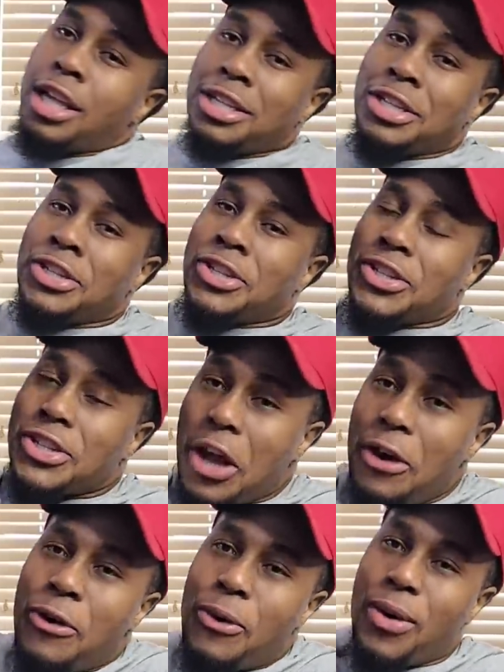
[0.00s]

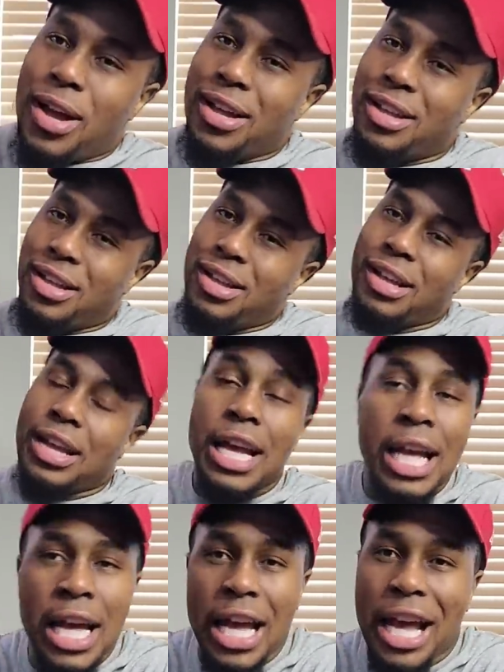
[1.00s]
So,
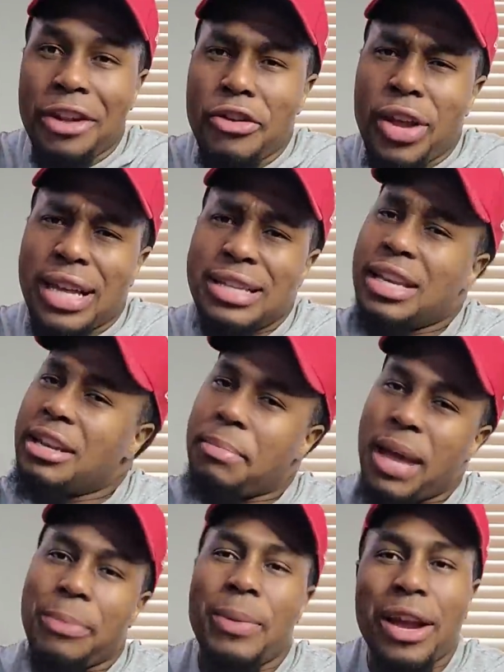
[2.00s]
I know y'all seeing a
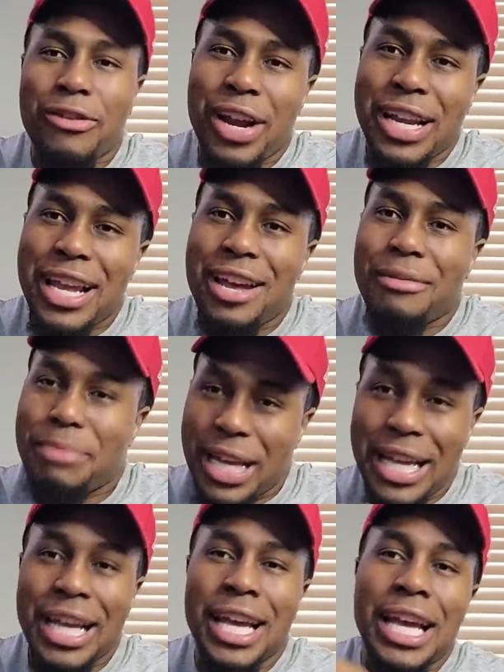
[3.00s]
backpack right now,
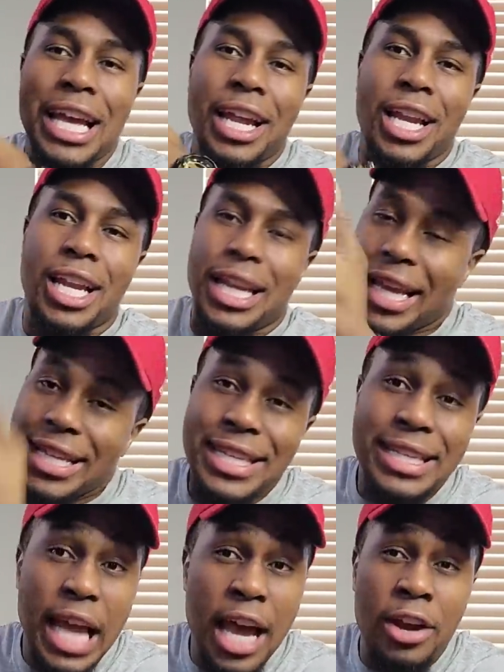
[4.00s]
but here's
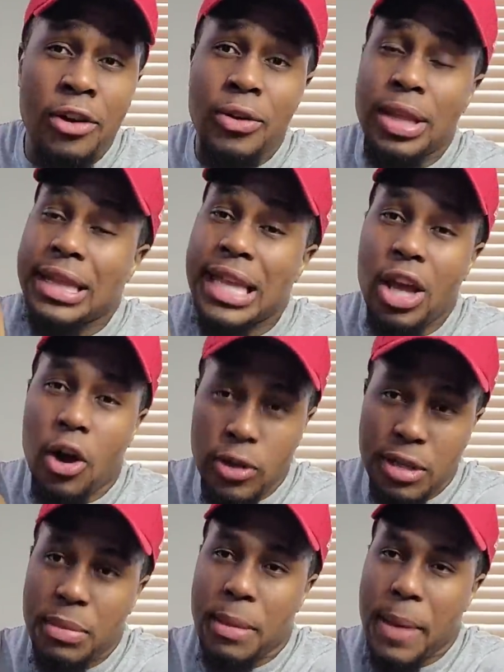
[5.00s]
the title, the
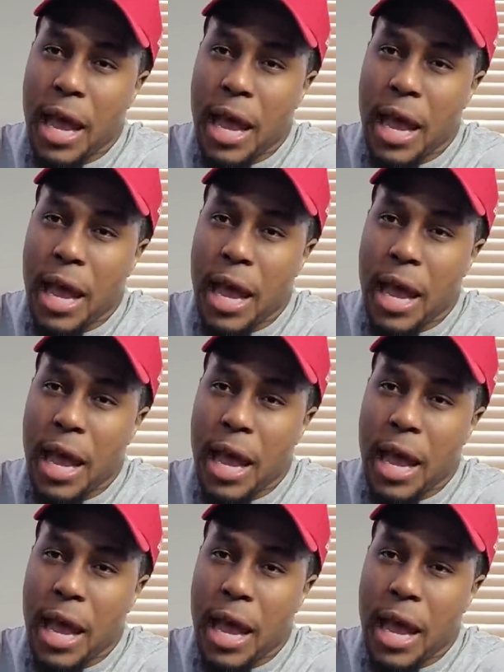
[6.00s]
ultimate